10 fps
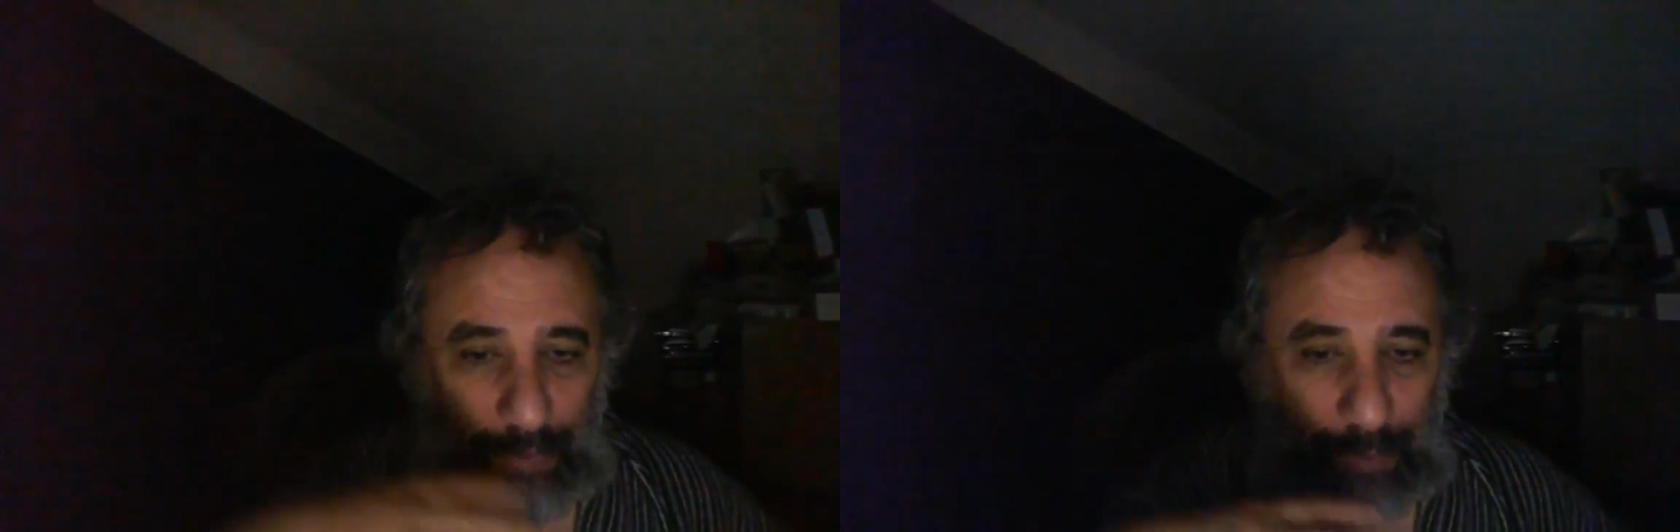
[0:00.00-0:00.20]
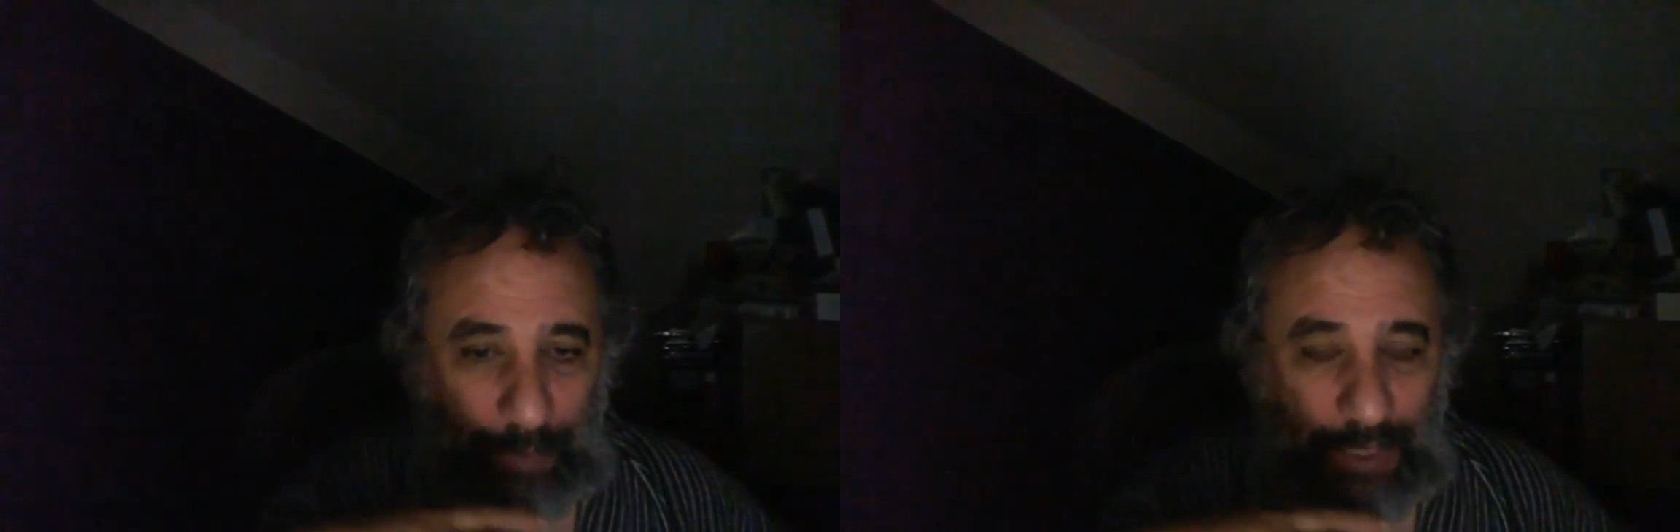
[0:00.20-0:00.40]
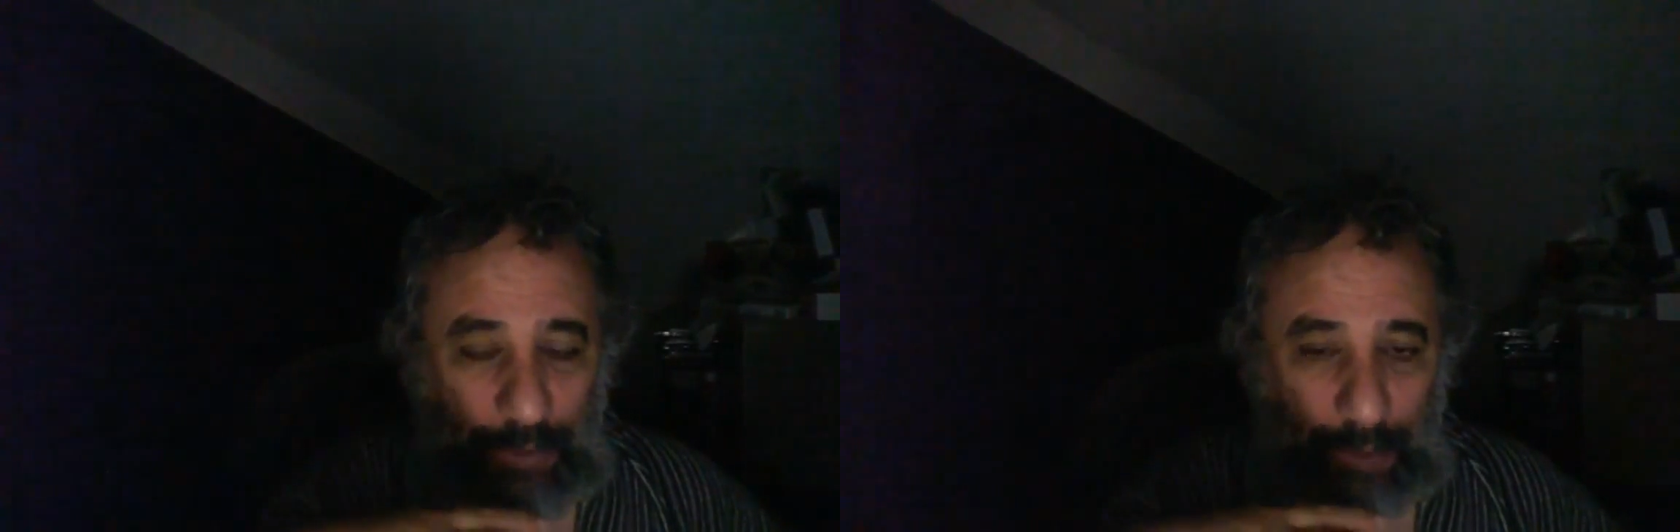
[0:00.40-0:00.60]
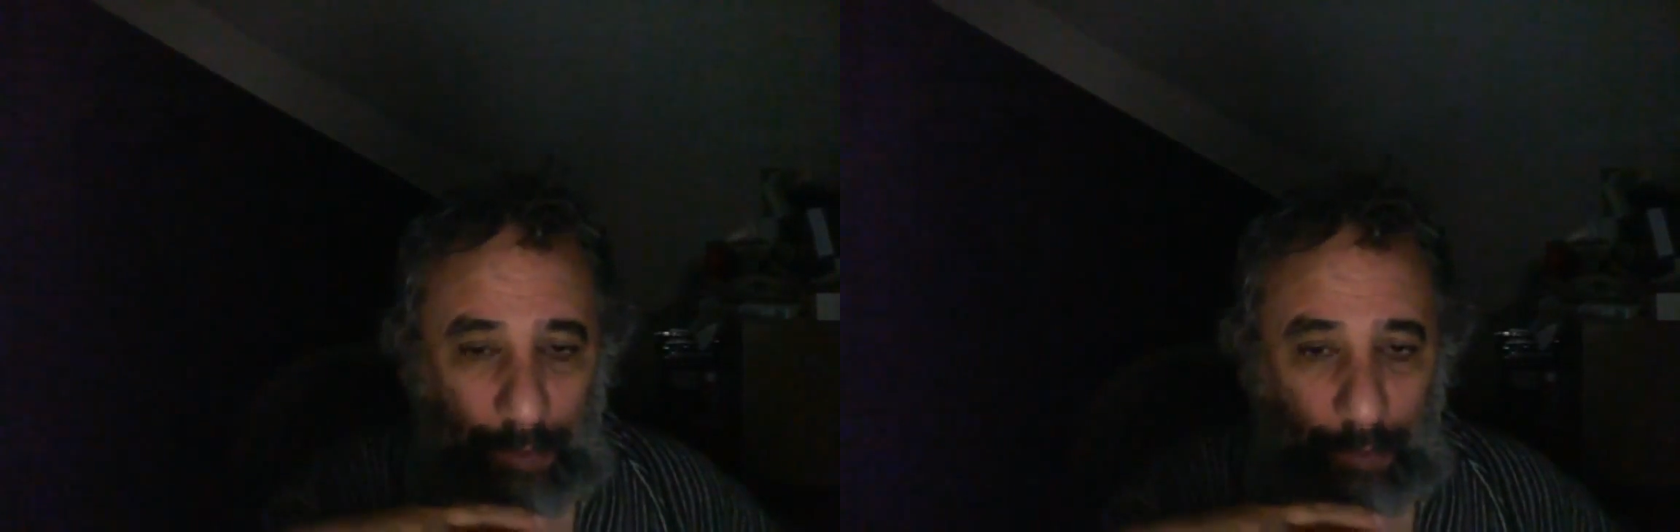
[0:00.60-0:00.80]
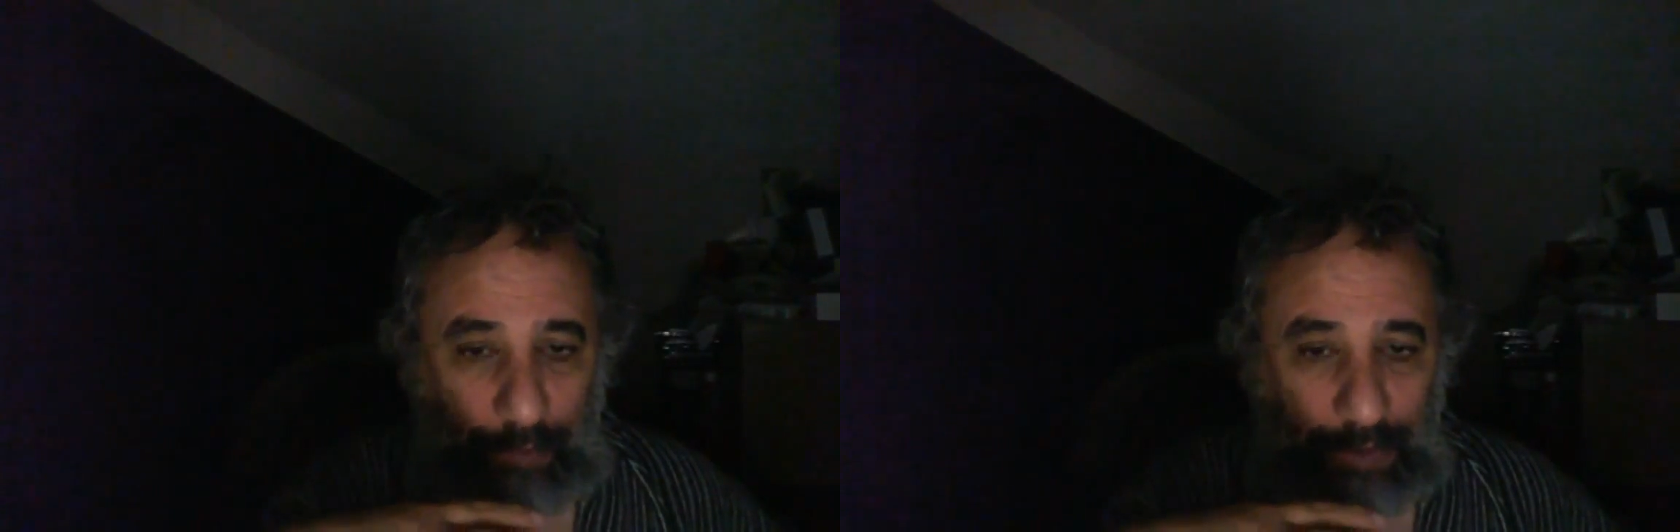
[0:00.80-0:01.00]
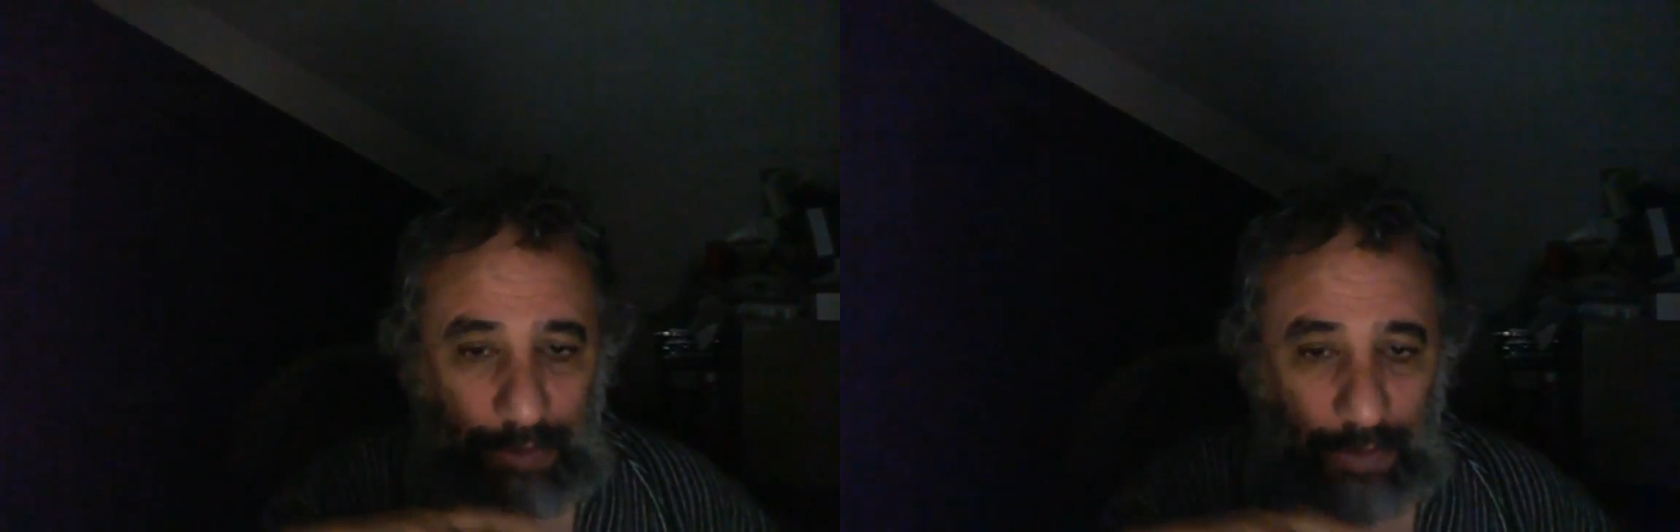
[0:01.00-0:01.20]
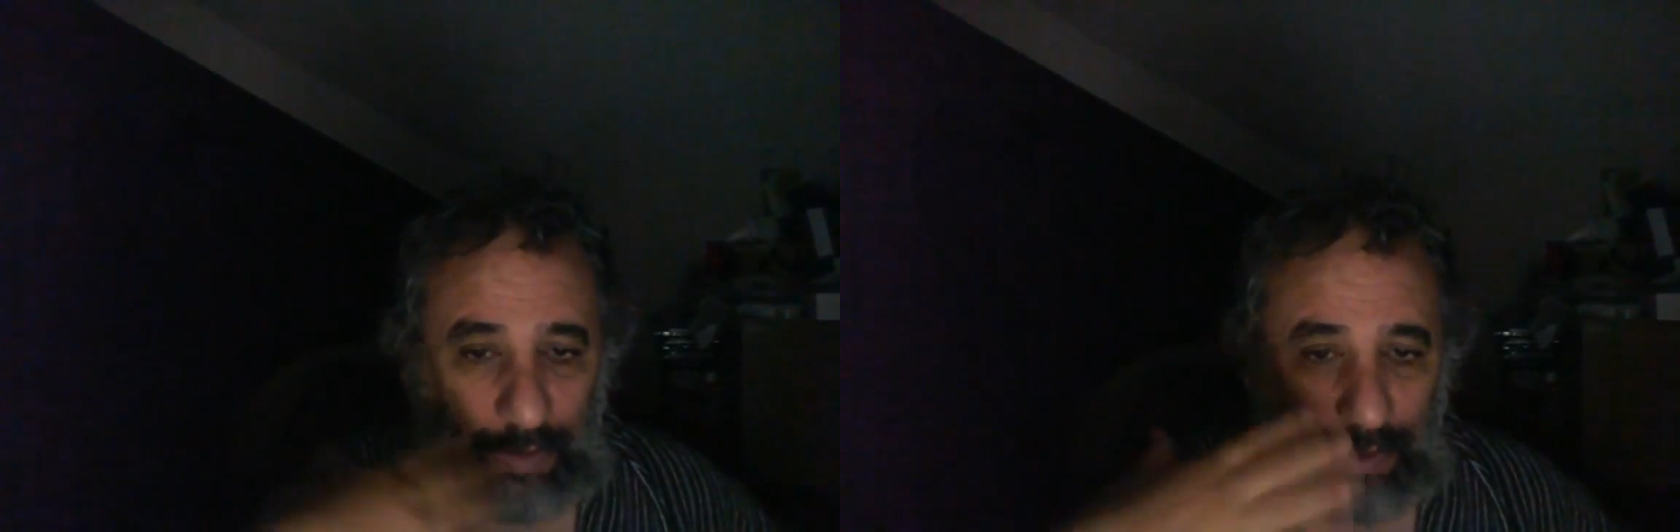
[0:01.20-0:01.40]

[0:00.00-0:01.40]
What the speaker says: dip into our memories,